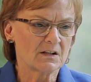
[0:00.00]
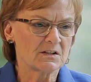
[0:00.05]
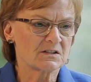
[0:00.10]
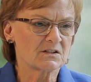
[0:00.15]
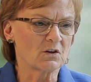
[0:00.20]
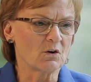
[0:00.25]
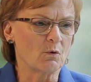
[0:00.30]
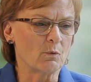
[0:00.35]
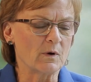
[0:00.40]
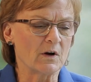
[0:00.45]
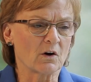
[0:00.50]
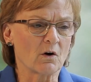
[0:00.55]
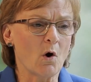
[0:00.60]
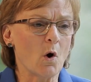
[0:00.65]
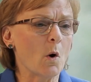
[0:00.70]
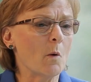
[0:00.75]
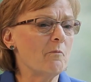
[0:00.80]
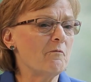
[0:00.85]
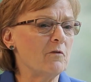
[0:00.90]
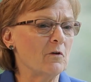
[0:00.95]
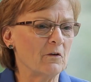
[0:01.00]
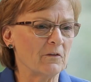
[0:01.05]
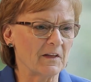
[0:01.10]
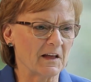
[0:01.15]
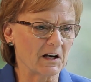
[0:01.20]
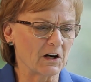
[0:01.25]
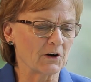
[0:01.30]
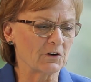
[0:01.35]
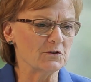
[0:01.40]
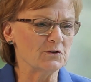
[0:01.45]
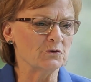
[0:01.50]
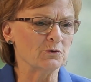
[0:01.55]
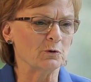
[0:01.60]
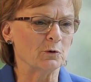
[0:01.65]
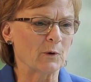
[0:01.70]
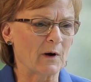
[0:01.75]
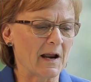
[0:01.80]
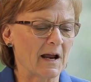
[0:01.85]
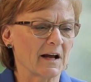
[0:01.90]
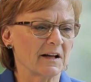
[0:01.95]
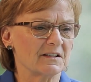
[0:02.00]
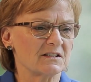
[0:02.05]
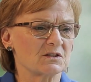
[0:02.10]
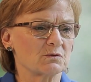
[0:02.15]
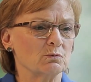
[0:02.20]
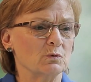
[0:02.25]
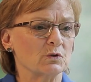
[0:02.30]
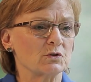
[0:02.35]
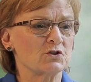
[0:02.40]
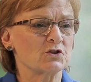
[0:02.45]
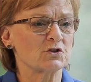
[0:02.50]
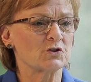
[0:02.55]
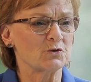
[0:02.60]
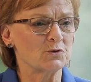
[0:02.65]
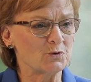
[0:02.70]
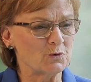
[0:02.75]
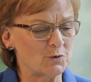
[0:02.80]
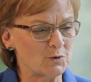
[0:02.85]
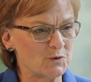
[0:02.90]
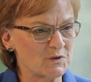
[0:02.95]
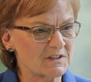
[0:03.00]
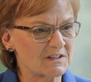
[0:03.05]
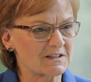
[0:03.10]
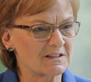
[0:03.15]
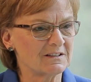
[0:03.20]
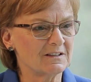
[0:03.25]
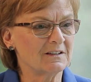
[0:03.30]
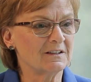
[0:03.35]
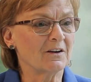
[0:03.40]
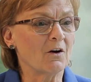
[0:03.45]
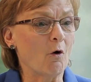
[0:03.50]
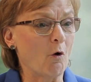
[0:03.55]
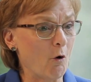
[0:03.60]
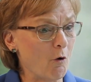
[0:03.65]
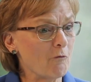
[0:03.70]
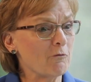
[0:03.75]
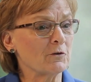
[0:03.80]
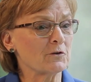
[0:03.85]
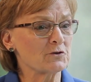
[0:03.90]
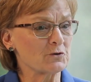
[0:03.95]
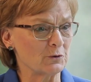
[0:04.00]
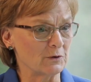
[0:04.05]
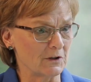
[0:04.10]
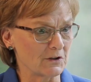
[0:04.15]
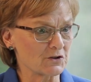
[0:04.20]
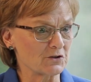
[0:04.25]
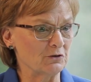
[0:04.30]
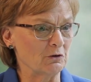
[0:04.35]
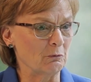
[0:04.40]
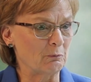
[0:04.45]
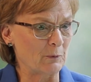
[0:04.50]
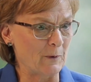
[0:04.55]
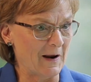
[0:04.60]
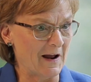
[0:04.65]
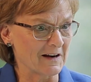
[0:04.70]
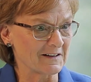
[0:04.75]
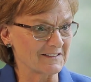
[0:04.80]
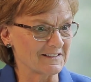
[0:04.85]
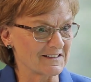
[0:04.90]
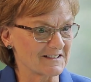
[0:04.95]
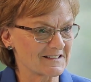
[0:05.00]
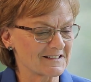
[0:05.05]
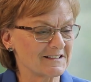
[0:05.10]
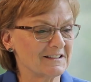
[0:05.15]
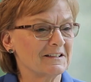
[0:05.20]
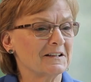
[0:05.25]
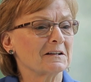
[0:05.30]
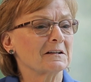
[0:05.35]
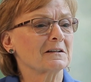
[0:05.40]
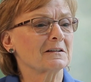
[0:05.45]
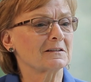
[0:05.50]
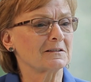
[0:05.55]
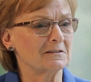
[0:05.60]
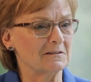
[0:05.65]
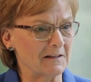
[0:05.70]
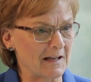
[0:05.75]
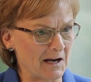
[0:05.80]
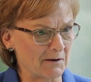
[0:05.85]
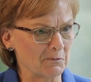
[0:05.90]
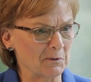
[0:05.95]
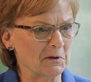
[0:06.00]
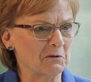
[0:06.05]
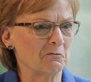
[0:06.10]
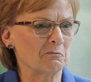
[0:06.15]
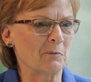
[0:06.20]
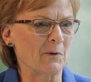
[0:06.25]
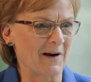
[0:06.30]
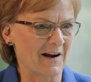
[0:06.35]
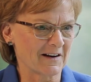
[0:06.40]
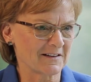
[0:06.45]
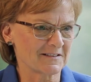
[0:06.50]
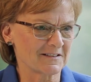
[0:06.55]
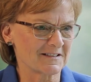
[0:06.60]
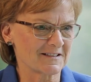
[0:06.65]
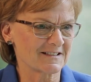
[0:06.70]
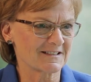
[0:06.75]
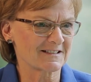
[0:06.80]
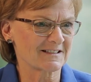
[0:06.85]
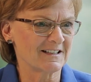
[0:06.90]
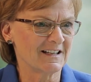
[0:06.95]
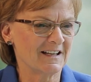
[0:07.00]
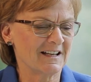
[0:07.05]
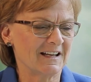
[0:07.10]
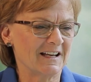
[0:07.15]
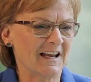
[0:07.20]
So we are hopeful that our new grads will choose over traditional practice, collaborative practice,